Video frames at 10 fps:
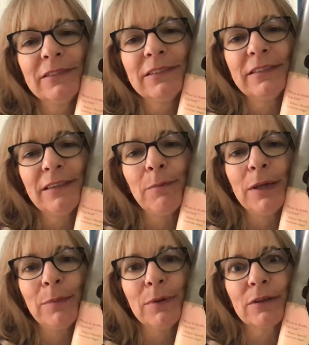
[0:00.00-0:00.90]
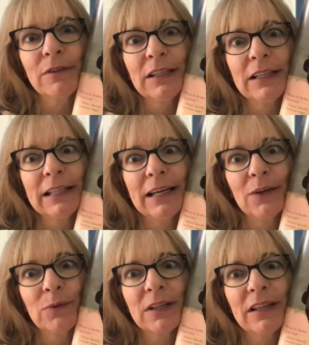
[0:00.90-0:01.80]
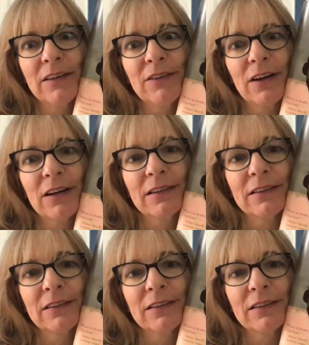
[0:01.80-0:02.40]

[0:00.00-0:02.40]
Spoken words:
Some people are really loud when they talk.